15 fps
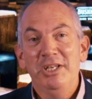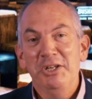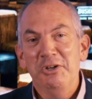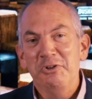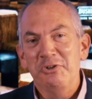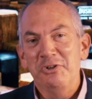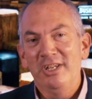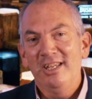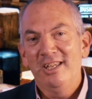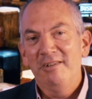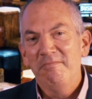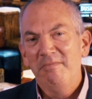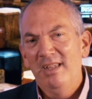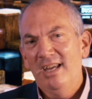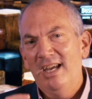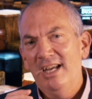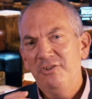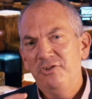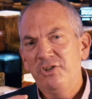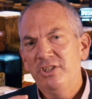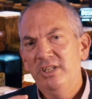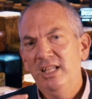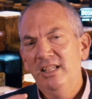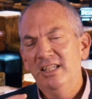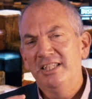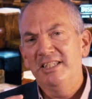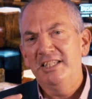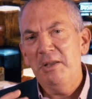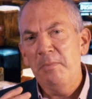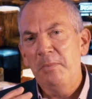drink. Just a little
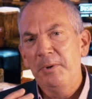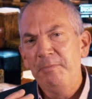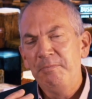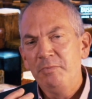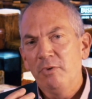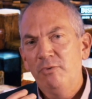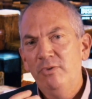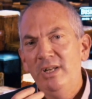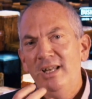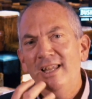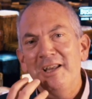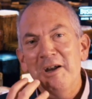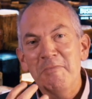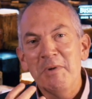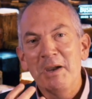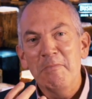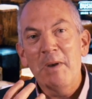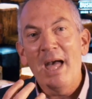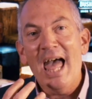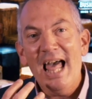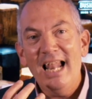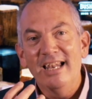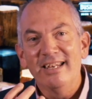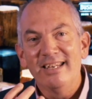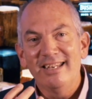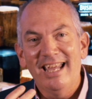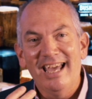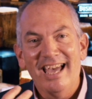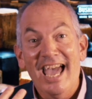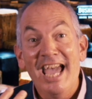sip really got my palate
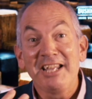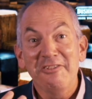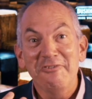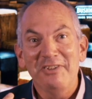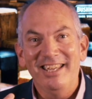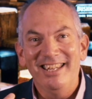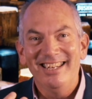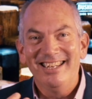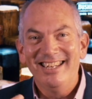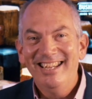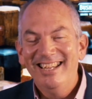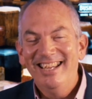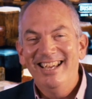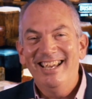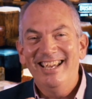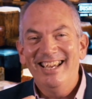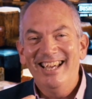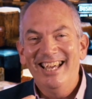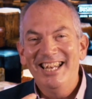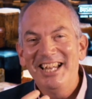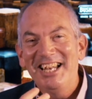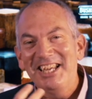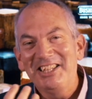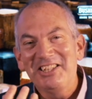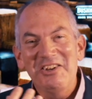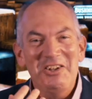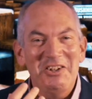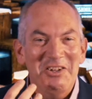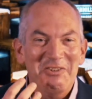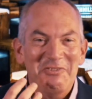activated, and I liked
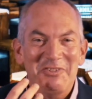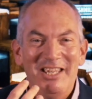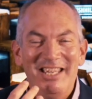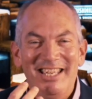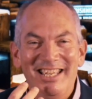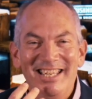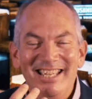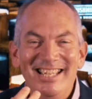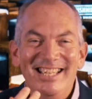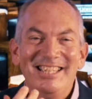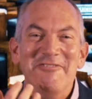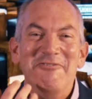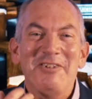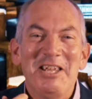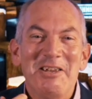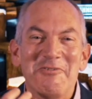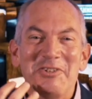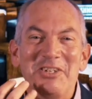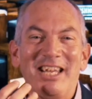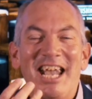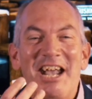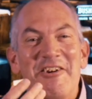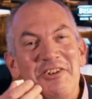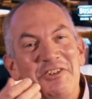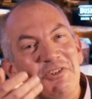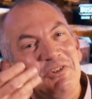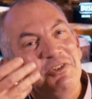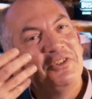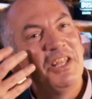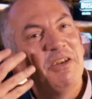all of the flavours and
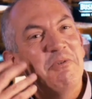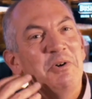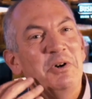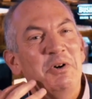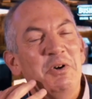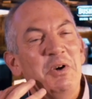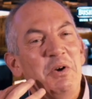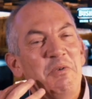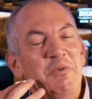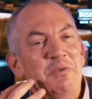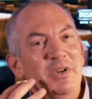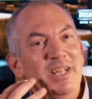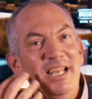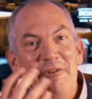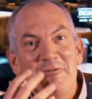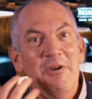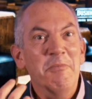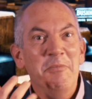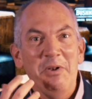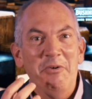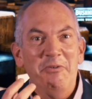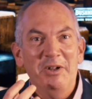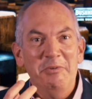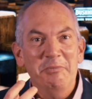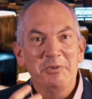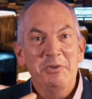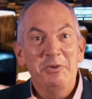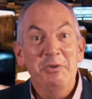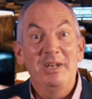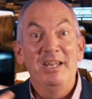characters that were really rumbling around my
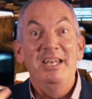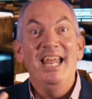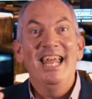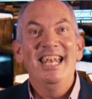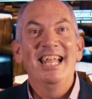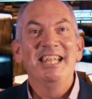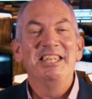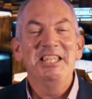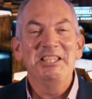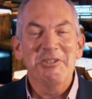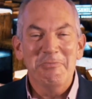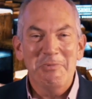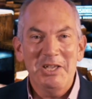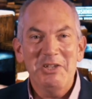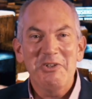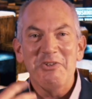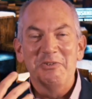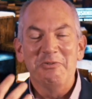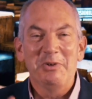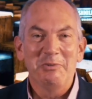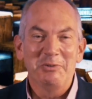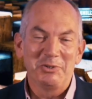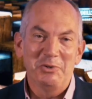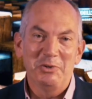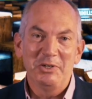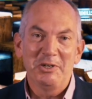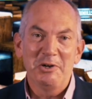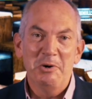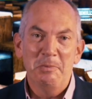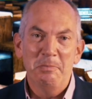throat in anticipation of what was going to
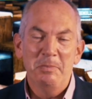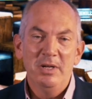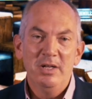come.